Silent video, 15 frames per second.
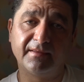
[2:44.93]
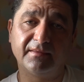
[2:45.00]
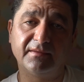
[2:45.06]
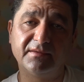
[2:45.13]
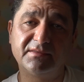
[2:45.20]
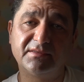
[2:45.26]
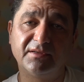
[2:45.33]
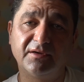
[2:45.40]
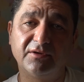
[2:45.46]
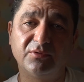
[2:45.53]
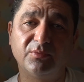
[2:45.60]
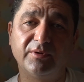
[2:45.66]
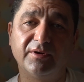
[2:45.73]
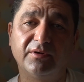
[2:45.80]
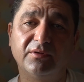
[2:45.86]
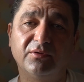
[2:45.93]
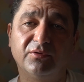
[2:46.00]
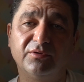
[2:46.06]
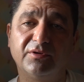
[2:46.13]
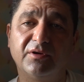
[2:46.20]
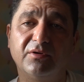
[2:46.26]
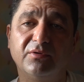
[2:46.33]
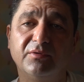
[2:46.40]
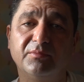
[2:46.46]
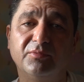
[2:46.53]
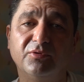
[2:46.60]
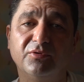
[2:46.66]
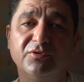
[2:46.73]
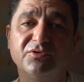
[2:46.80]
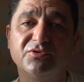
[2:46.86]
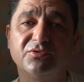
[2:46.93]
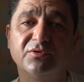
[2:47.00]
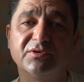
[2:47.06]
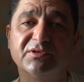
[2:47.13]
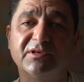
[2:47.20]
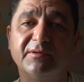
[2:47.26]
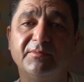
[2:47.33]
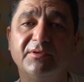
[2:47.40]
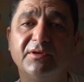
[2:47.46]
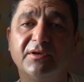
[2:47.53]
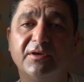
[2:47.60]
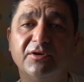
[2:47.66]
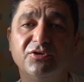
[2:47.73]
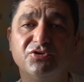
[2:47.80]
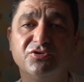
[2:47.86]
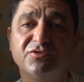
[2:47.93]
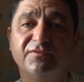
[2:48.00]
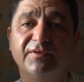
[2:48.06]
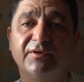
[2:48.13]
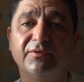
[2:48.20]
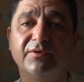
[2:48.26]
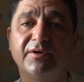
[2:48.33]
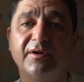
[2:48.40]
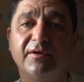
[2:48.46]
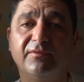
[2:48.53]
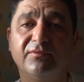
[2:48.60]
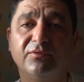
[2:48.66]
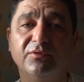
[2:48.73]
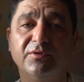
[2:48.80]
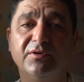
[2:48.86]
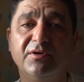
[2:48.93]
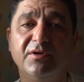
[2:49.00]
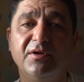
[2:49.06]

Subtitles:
This night we alert our employees to examine the cages very carefully